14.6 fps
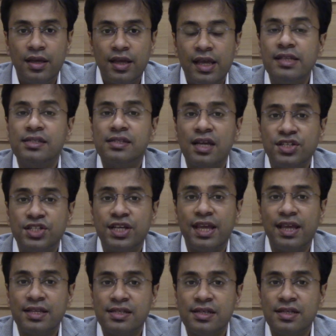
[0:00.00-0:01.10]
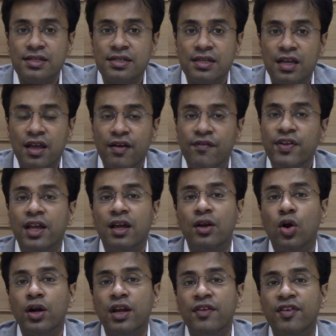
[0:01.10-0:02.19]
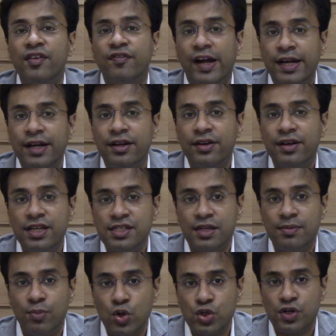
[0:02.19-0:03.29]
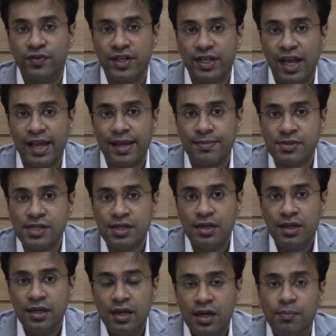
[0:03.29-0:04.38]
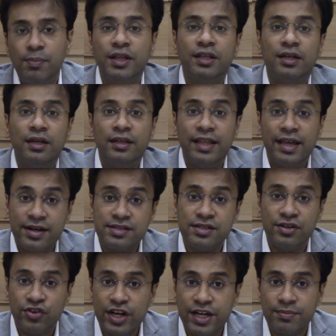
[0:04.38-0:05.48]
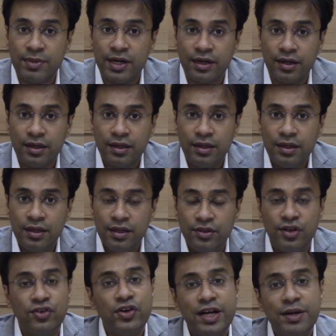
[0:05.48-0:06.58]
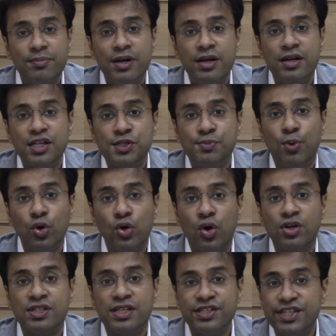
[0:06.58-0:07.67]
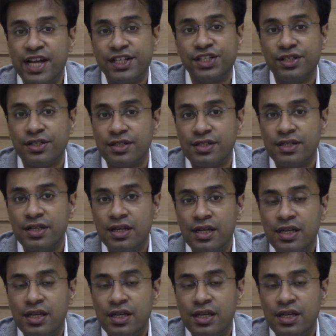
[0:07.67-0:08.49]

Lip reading: In such cases, we cannot even find a reason most of the times. But there is a treatment. The treatment is Botox injections.